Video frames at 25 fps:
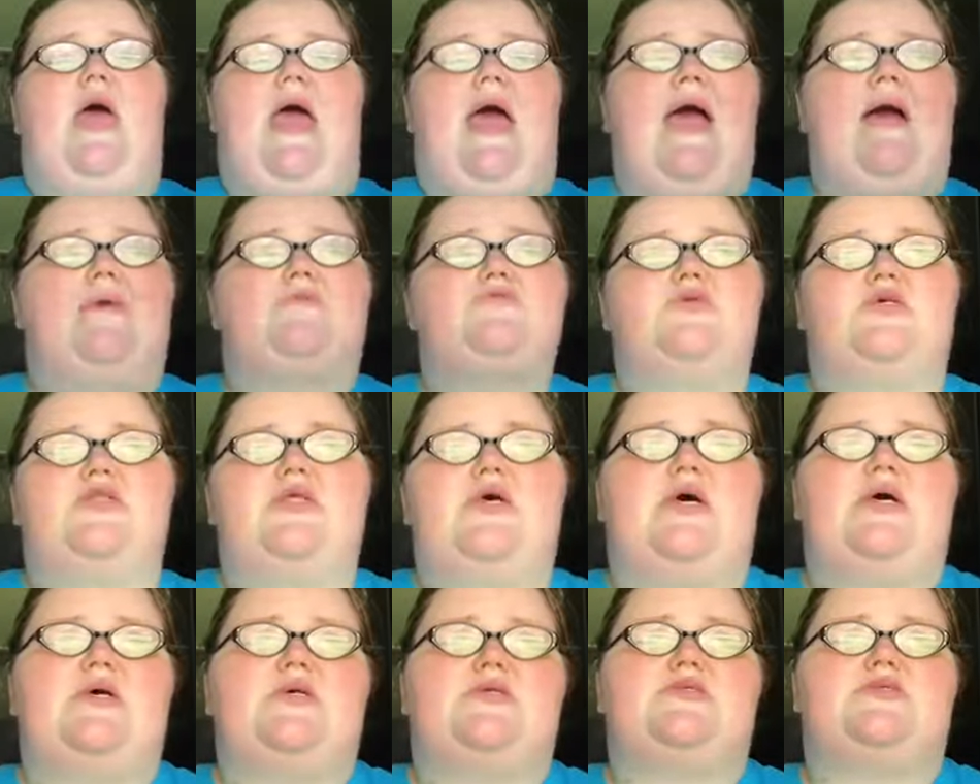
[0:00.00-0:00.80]
after
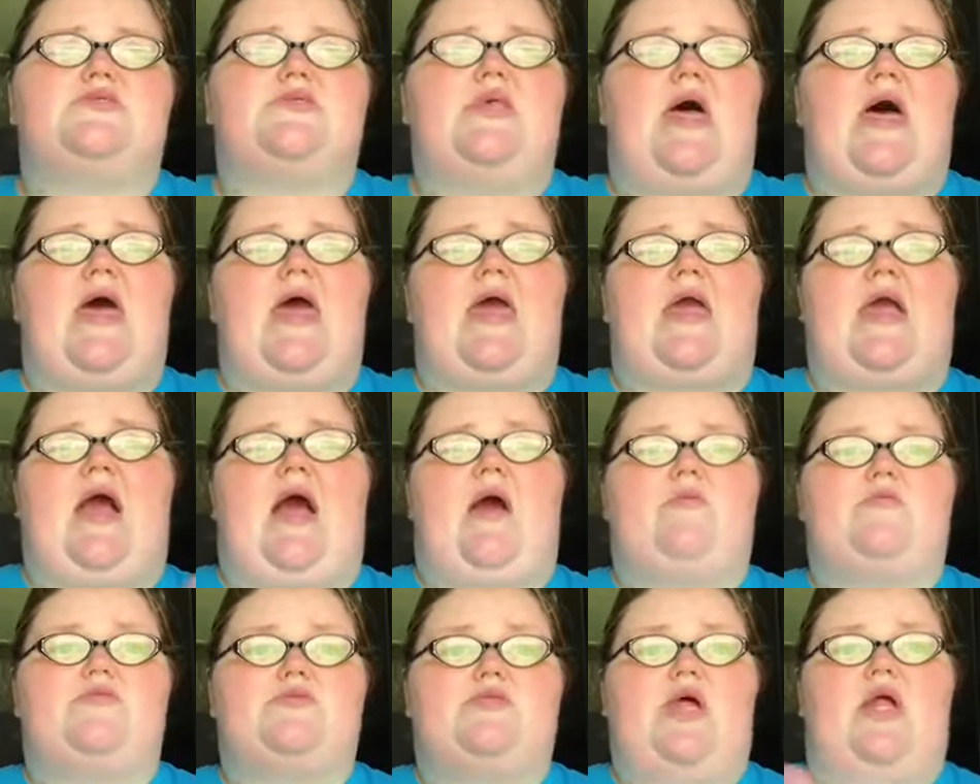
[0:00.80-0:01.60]
this, like,
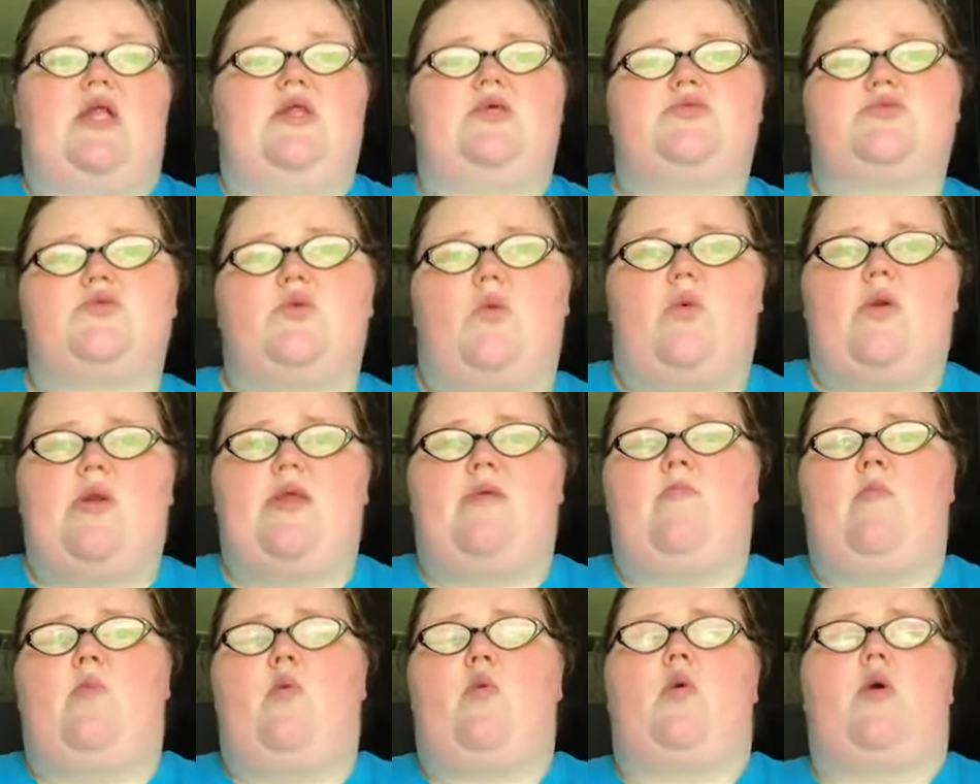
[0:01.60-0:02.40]
I was not in school
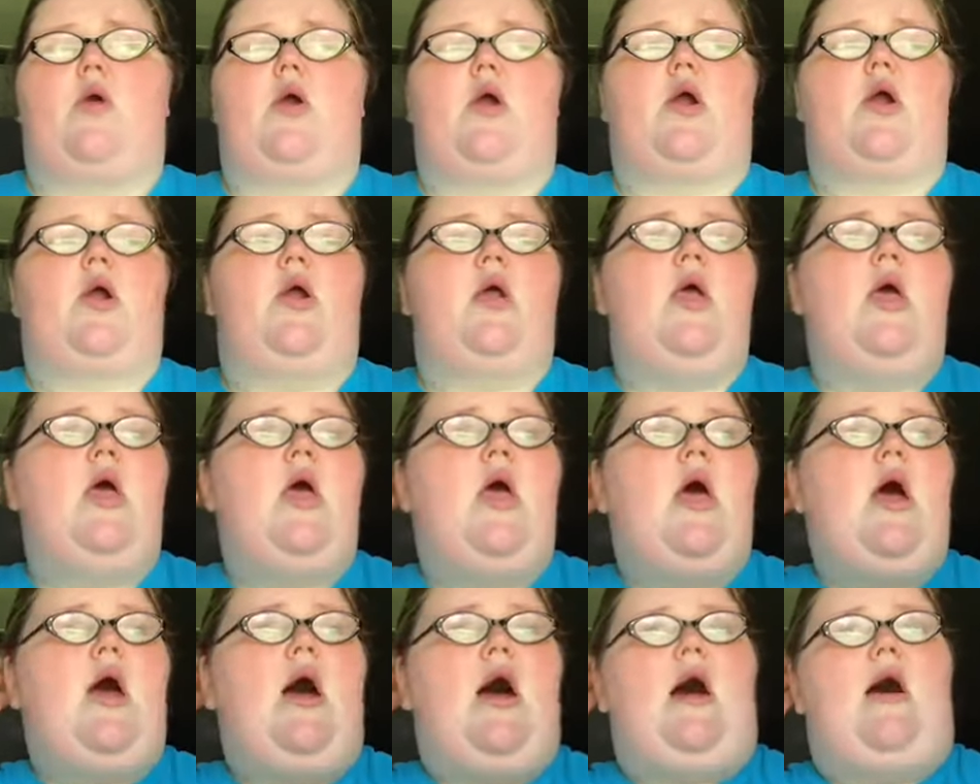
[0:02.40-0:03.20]
anymore.
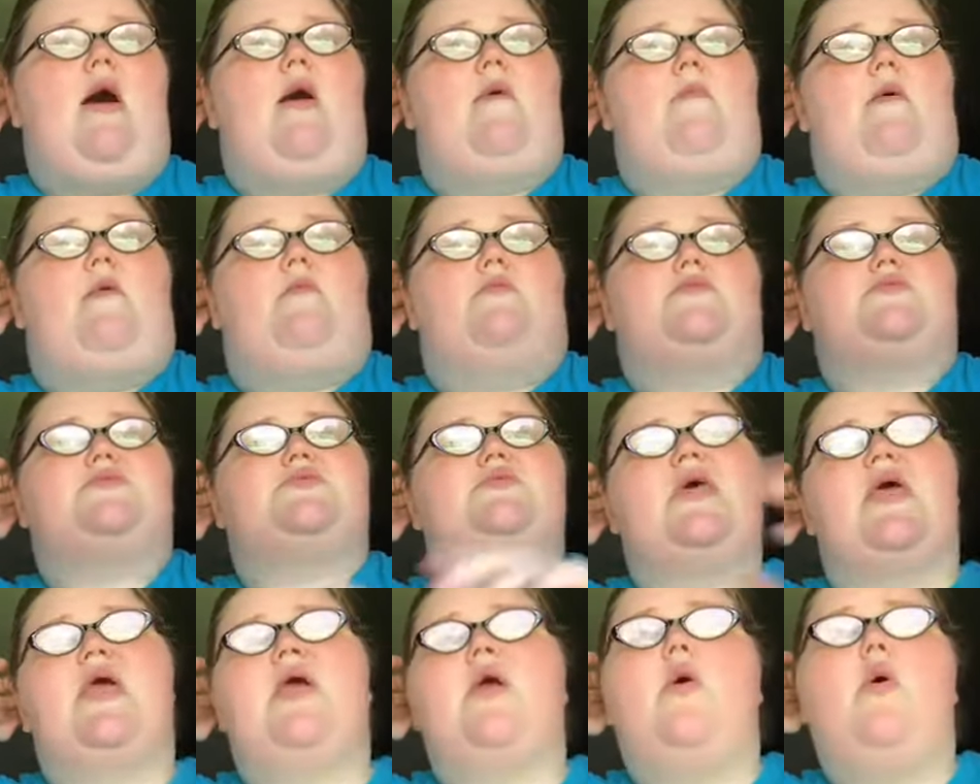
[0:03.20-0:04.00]
I was
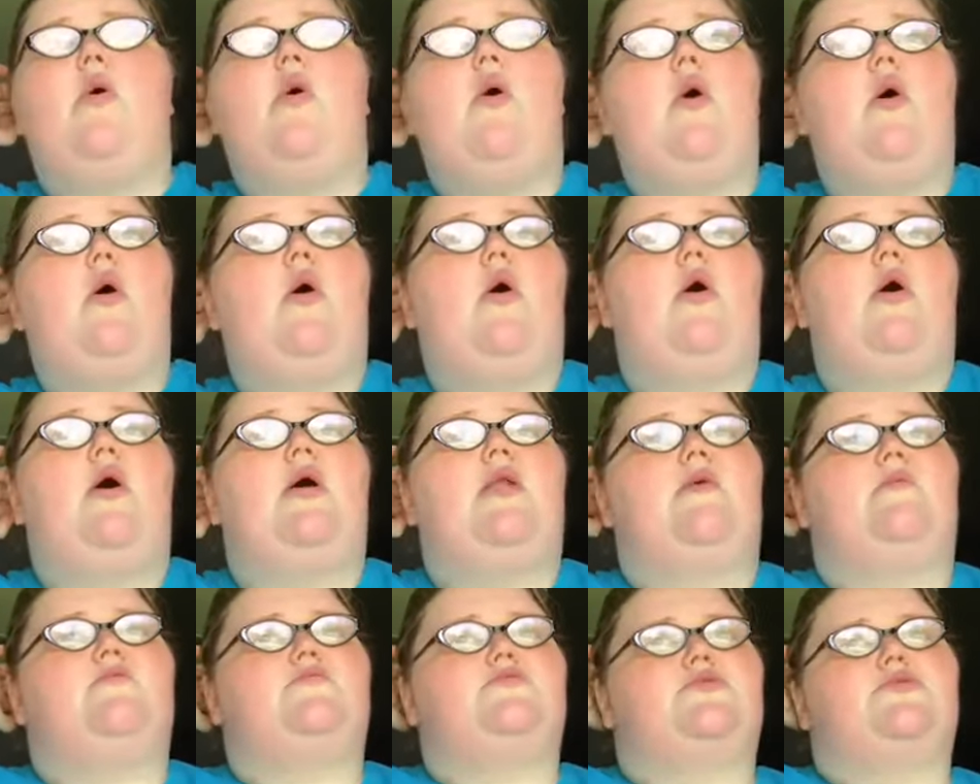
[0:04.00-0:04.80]
single,
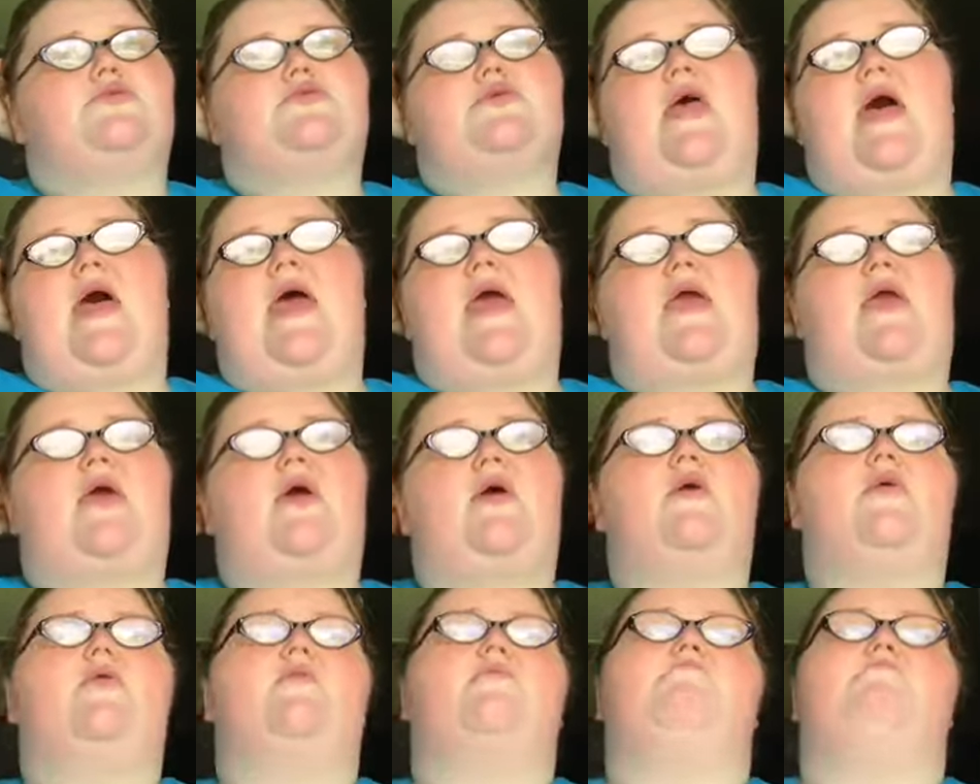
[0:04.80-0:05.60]
and I was just, like,
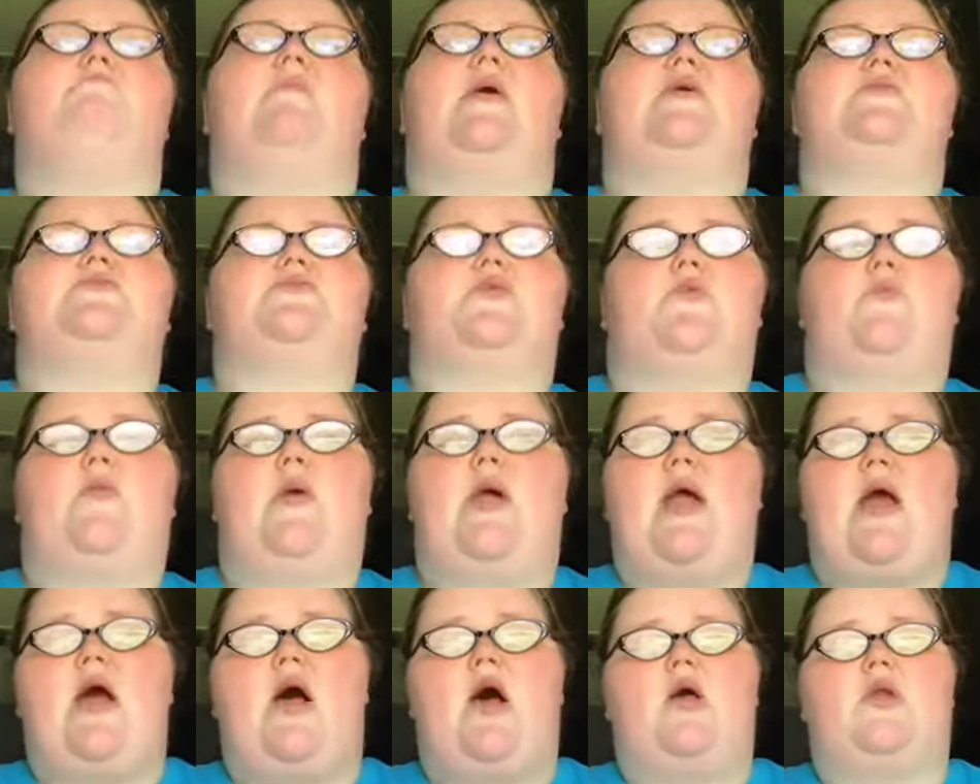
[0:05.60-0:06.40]
messing
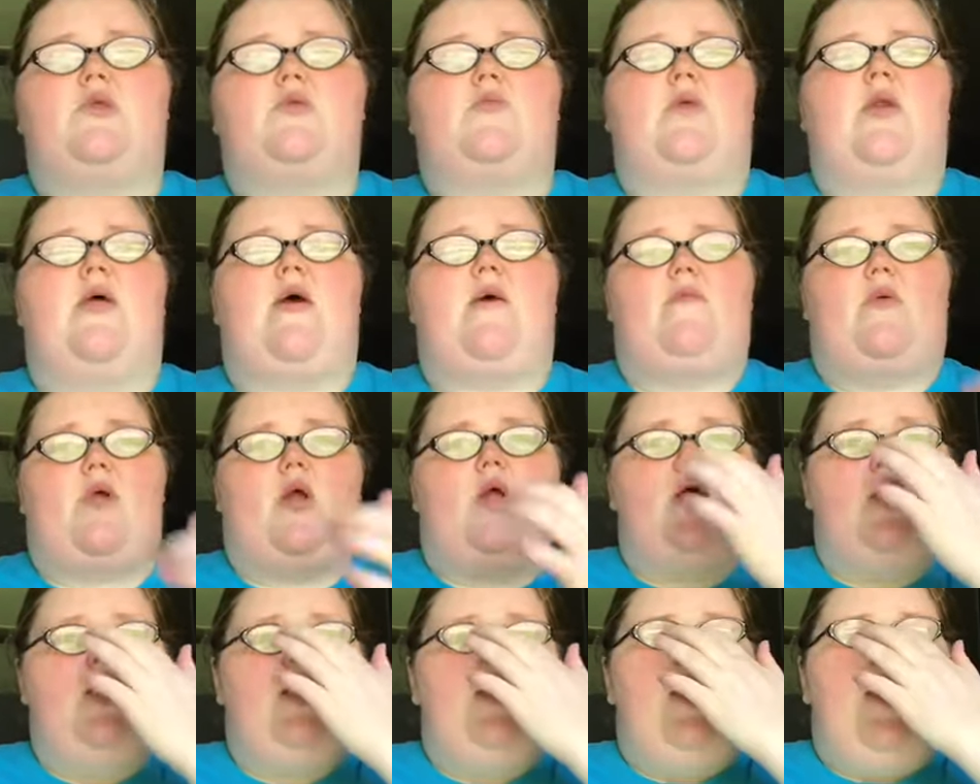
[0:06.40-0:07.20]
around or
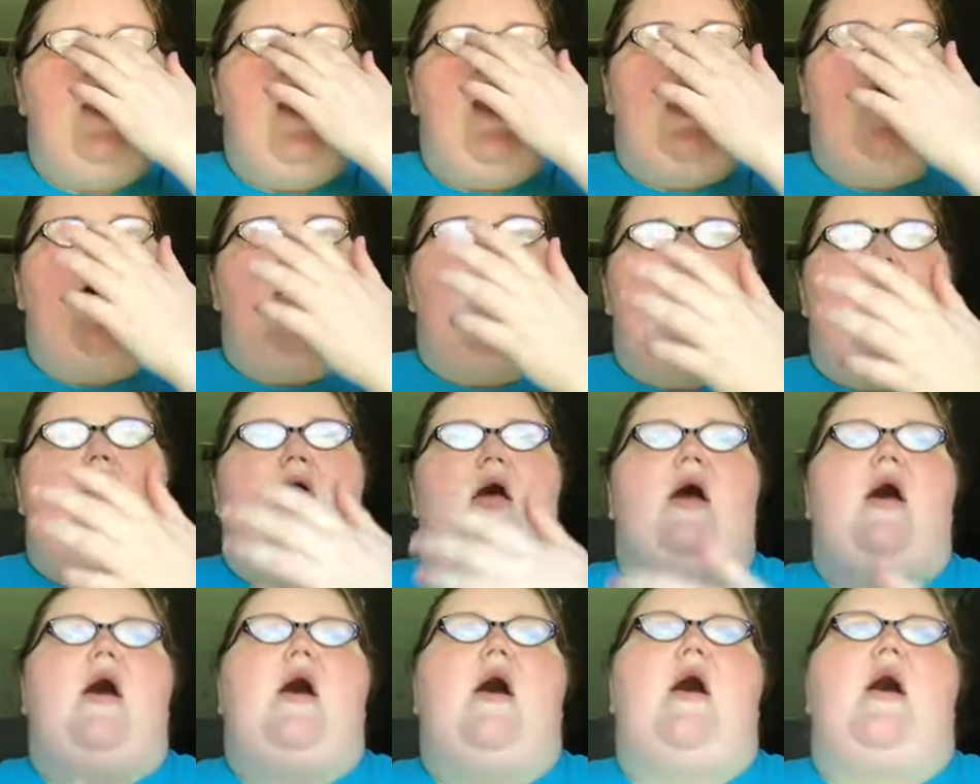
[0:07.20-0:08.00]
whatever.
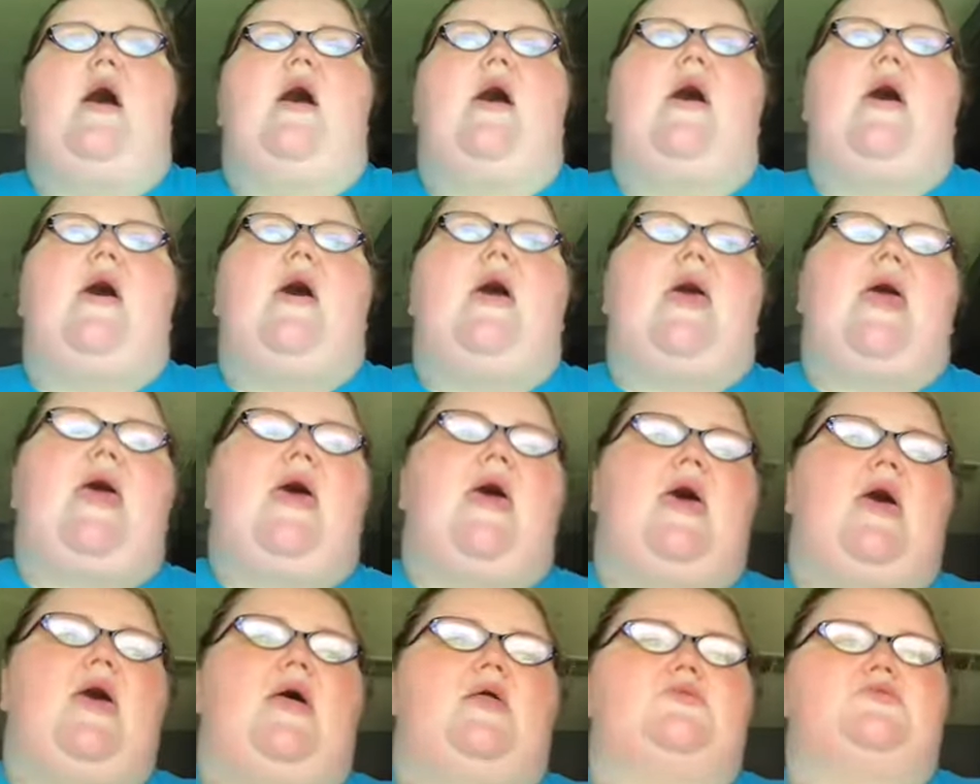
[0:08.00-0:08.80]

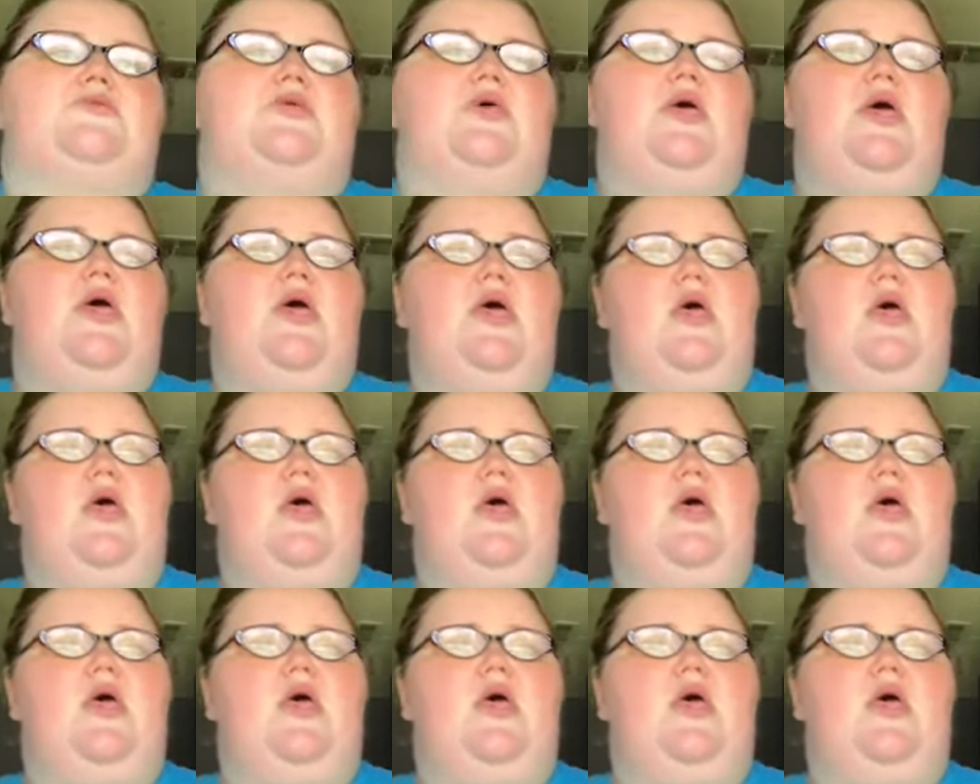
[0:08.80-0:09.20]
And